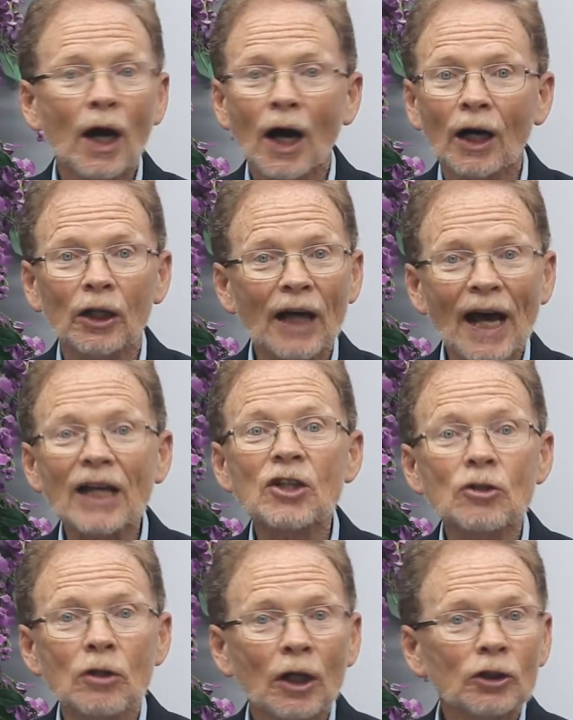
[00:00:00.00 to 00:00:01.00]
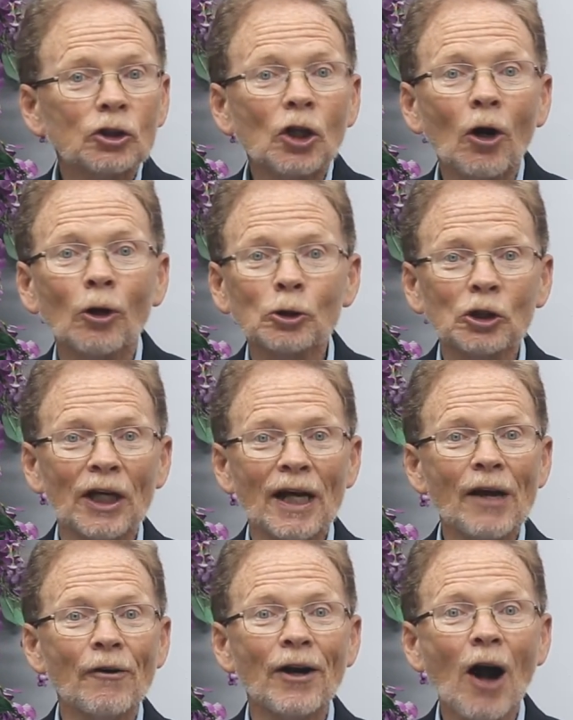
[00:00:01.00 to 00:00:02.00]
X church
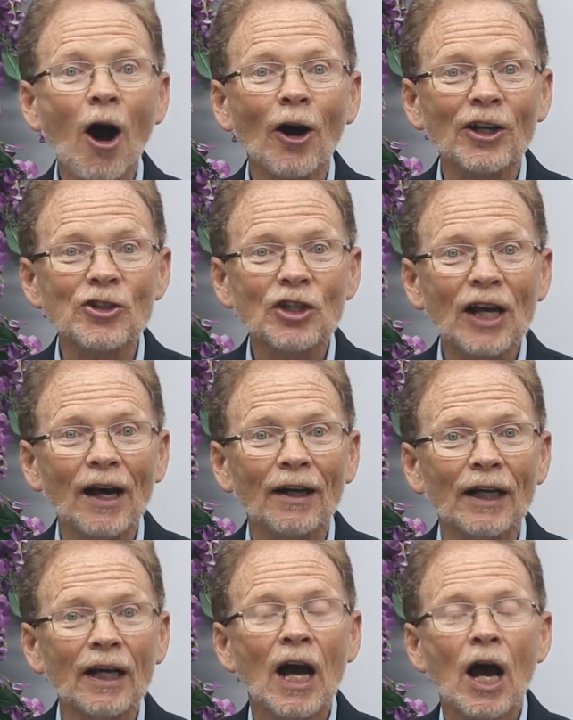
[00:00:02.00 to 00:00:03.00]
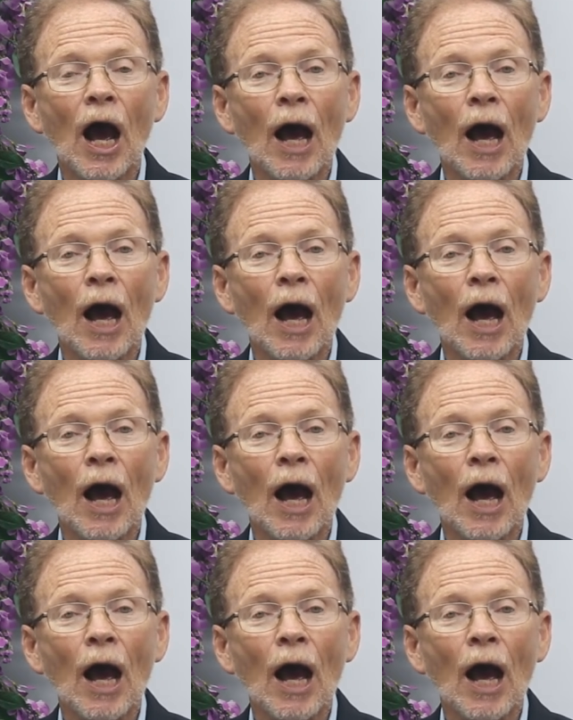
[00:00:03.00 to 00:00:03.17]
here in Hawkins County,